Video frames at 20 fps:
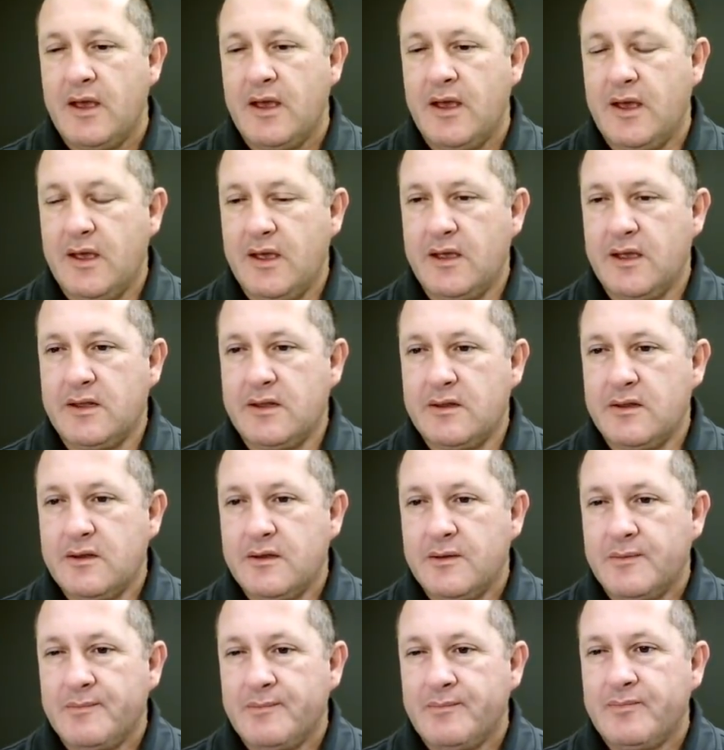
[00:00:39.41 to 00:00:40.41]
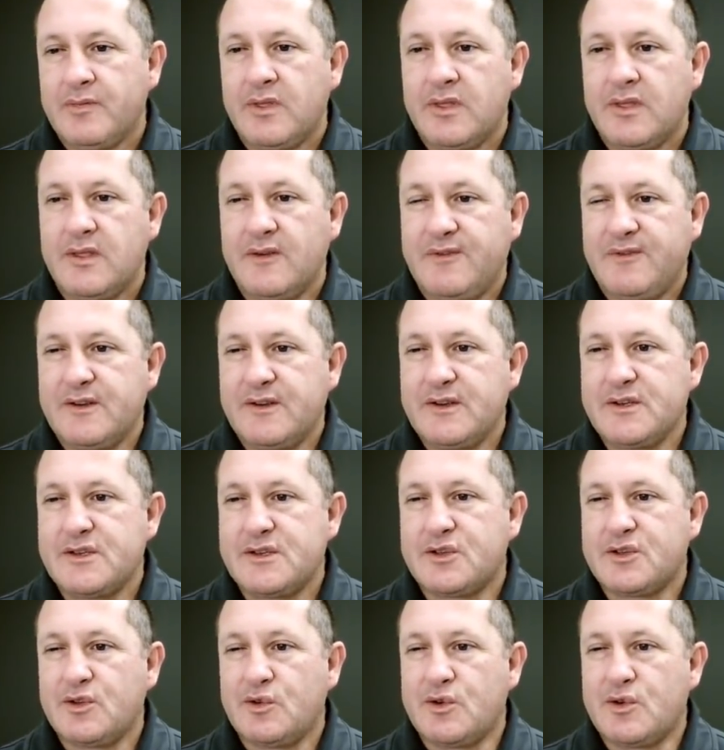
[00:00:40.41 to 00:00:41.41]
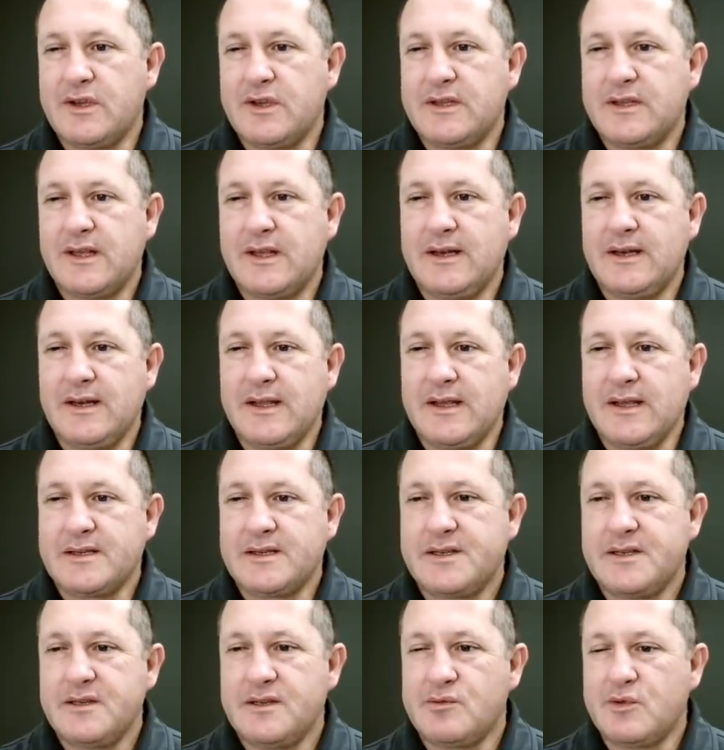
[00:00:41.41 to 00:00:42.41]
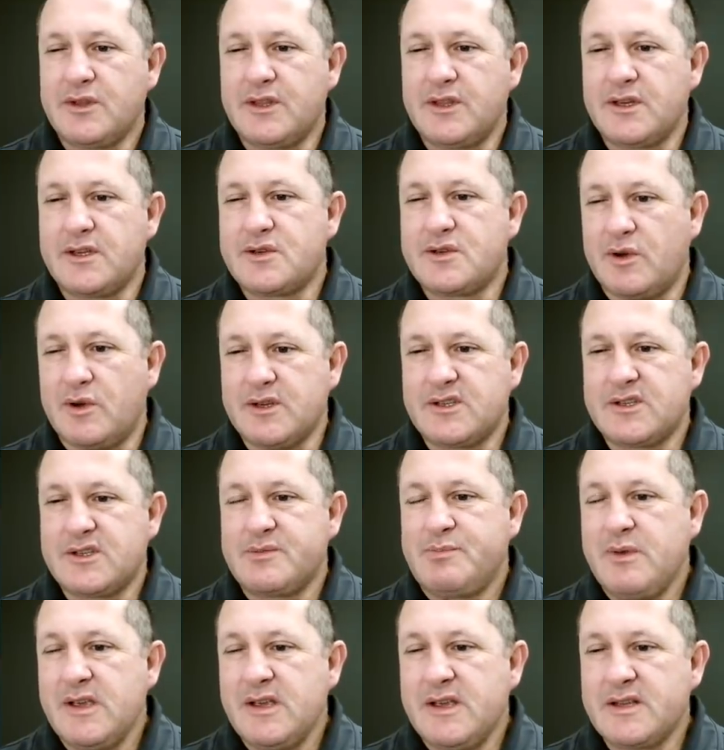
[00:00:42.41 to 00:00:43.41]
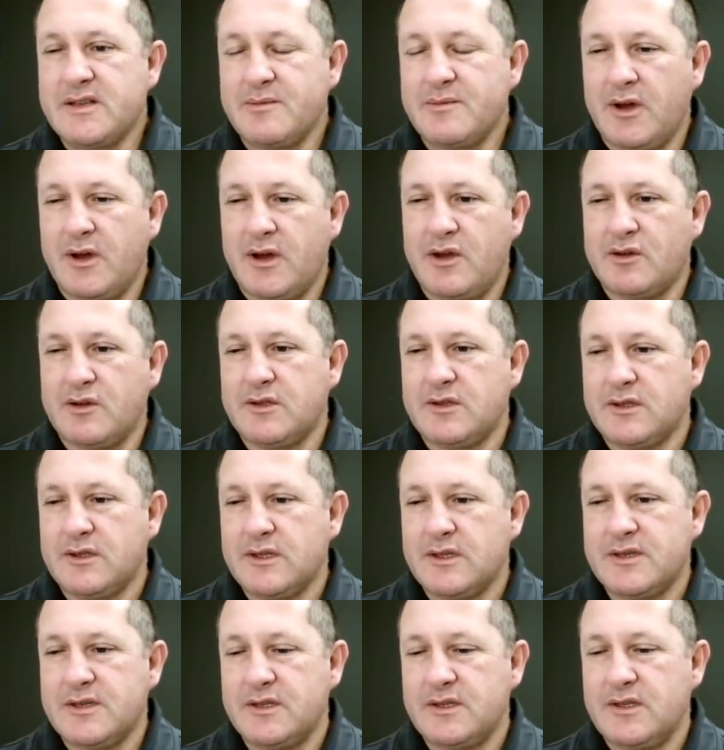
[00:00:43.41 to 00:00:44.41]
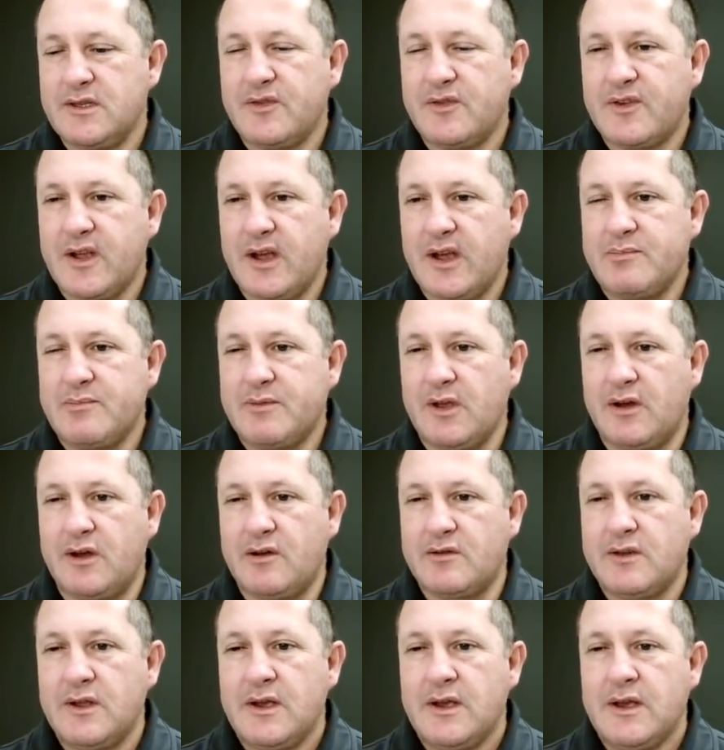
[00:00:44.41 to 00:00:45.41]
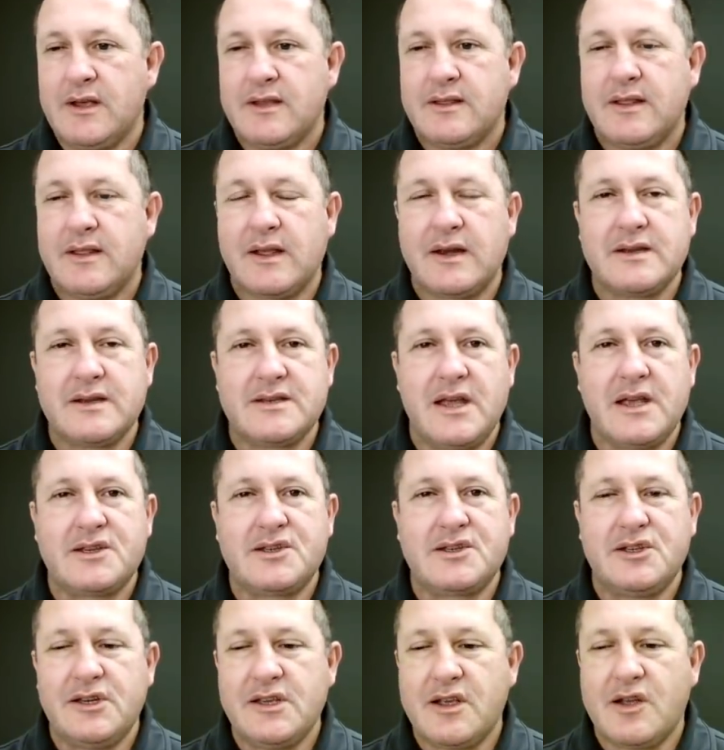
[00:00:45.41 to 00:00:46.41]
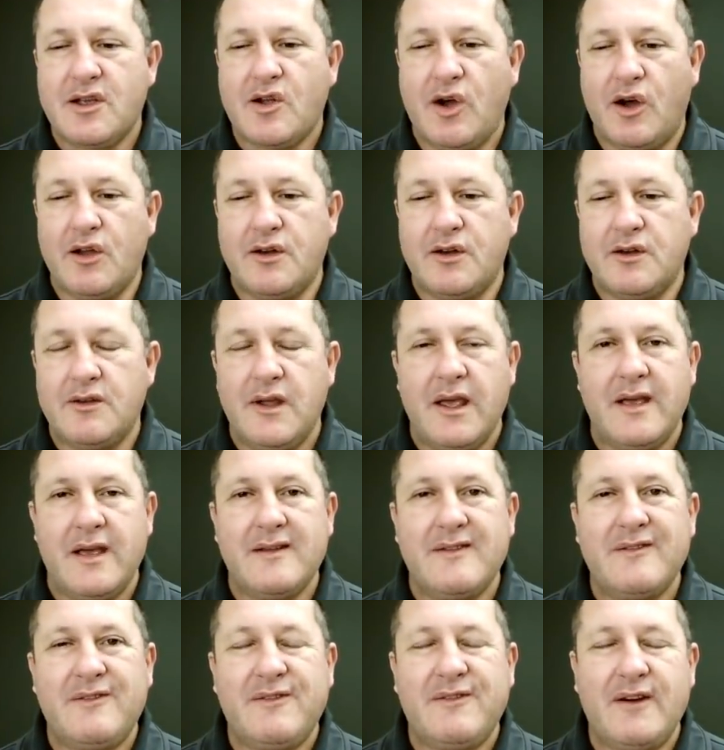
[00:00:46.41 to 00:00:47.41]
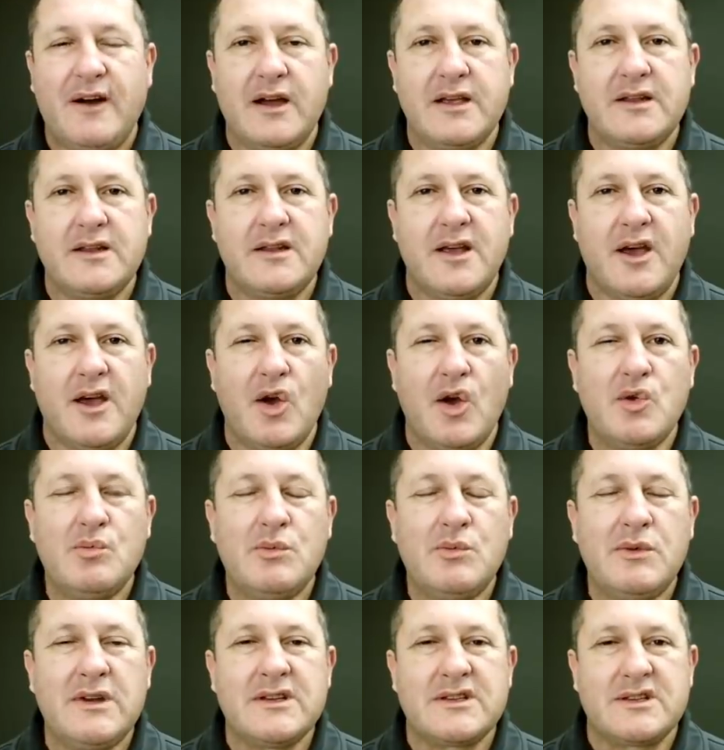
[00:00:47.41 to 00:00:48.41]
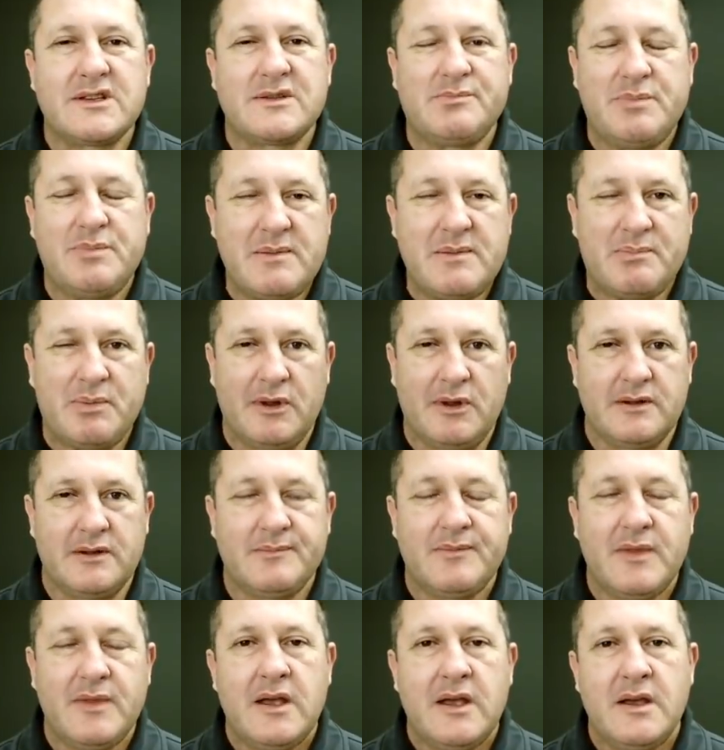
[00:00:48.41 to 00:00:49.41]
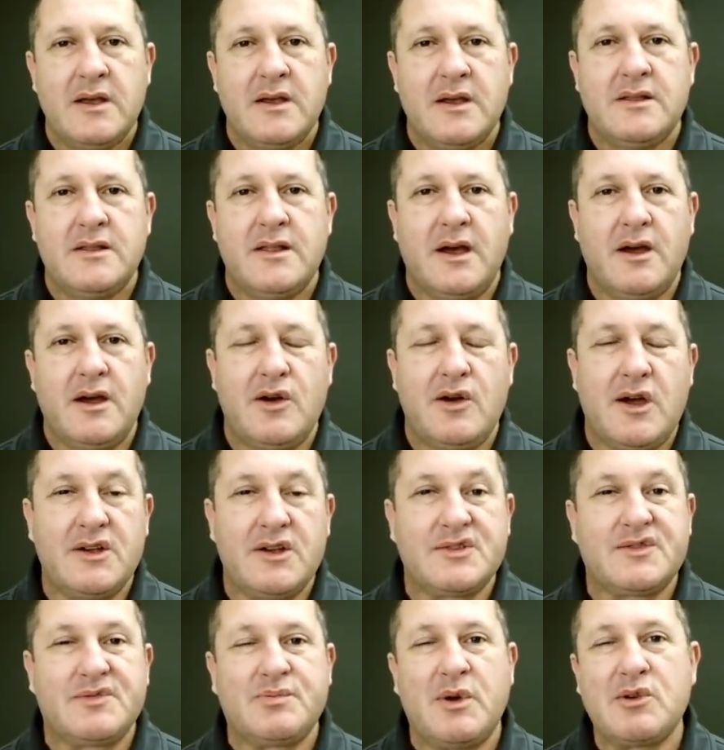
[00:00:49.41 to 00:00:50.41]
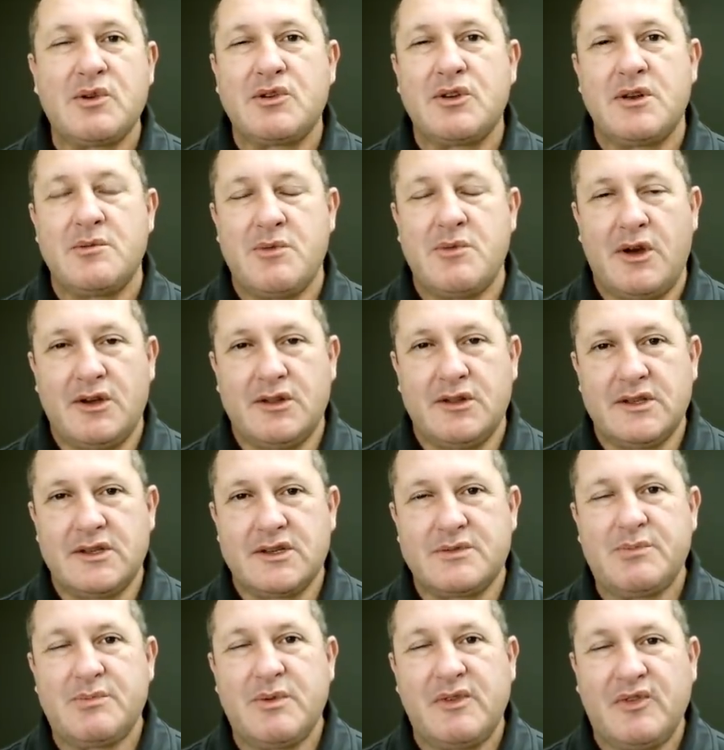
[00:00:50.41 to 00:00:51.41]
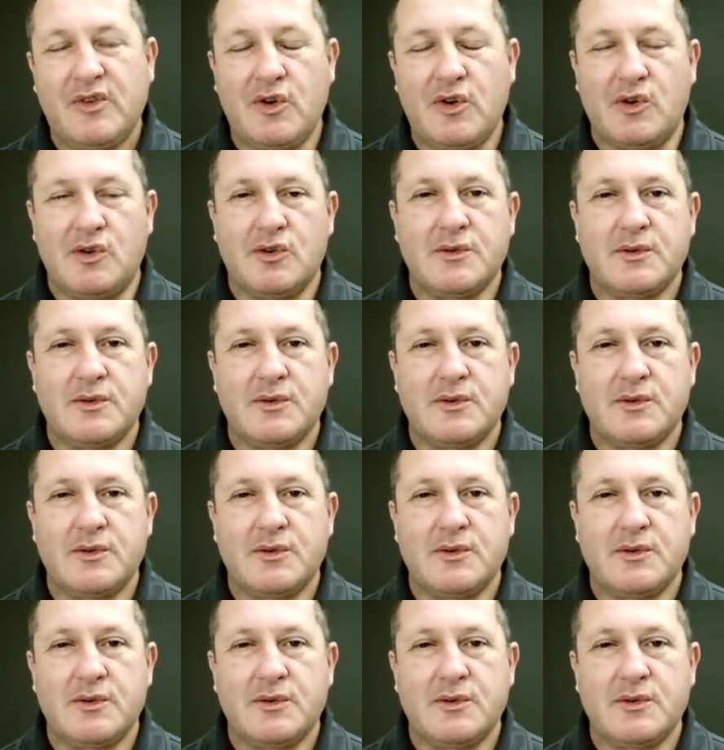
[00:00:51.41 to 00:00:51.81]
And the first story that links in with this one speaks about the city of Cape Town that has actually gone and fined homeless people. Now, I've spoken about this before.